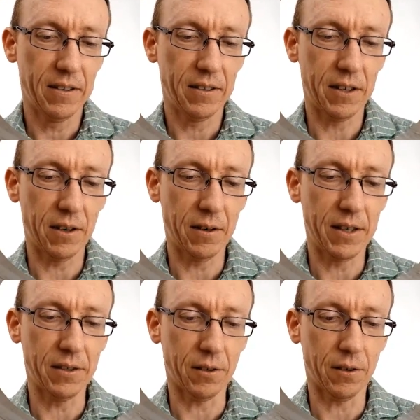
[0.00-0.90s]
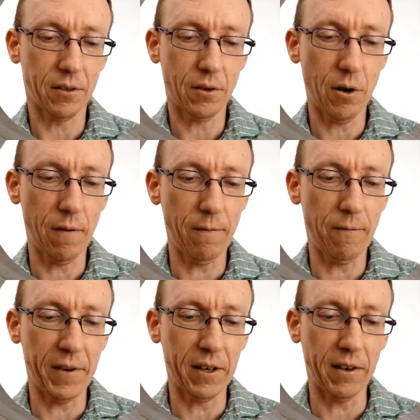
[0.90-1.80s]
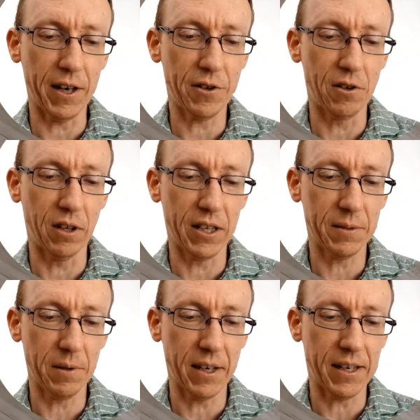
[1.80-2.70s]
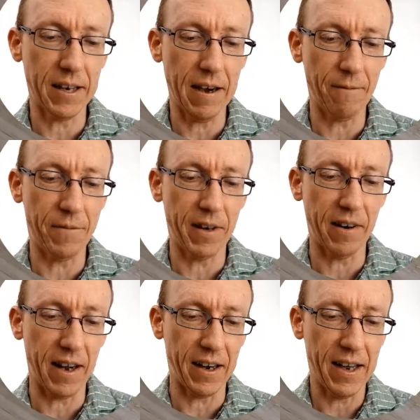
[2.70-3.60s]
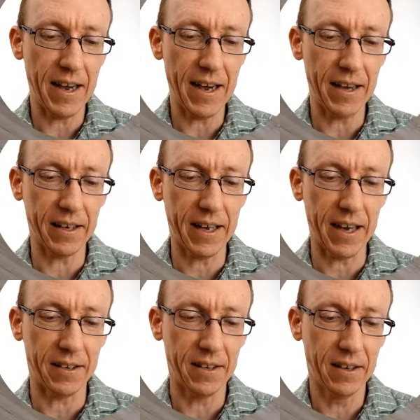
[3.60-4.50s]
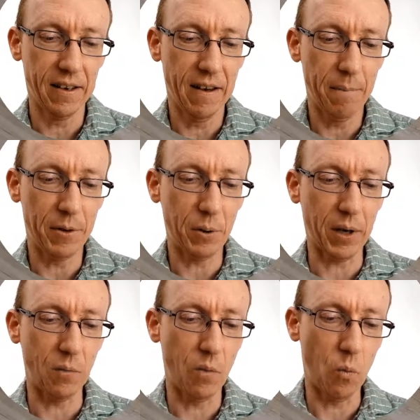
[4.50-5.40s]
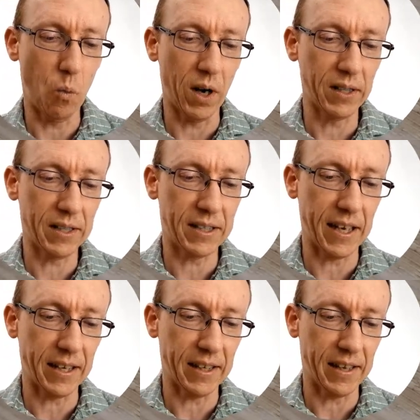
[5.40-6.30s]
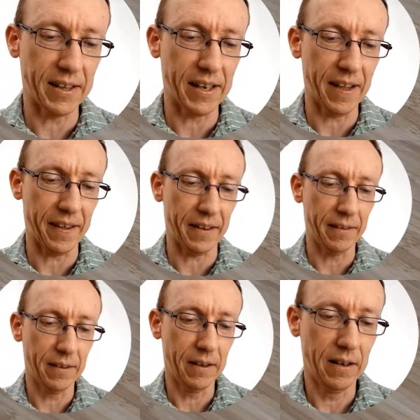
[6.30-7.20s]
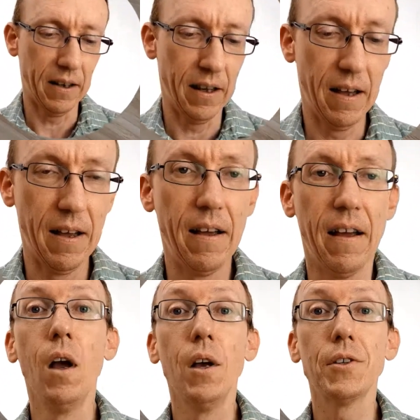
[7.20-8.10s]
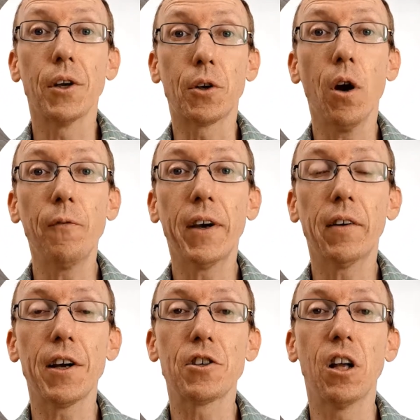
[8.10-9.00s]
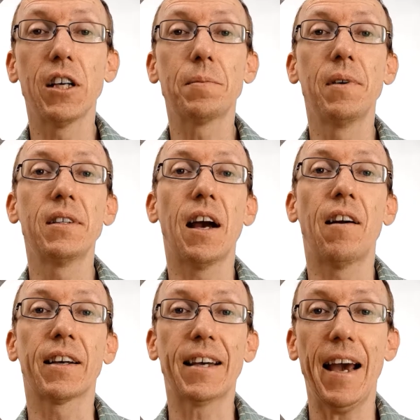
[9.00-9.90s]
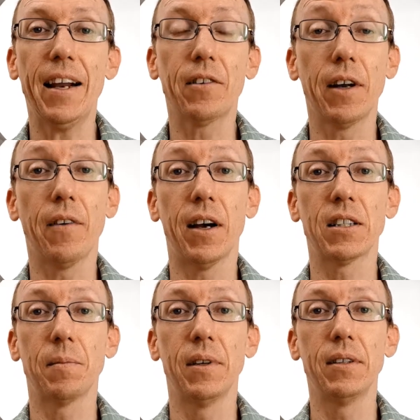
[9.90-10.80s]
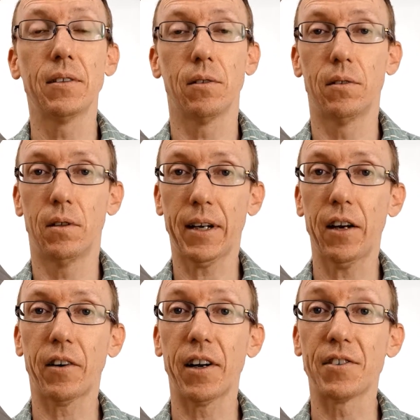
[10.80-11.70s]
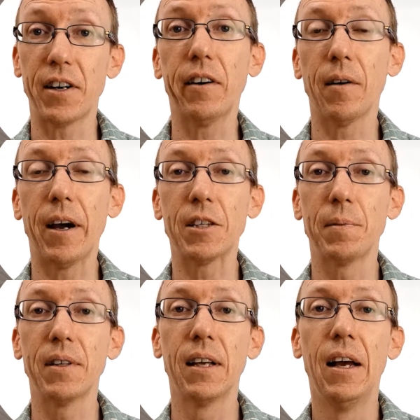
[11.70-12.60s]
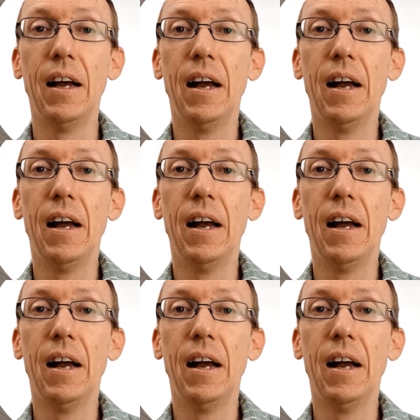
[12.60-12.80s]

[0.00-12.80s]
So he's a configurational isomer. He can't figure out how to get between one state and the other. So configurational isomers are a category of isomers, a category of stereoisomers,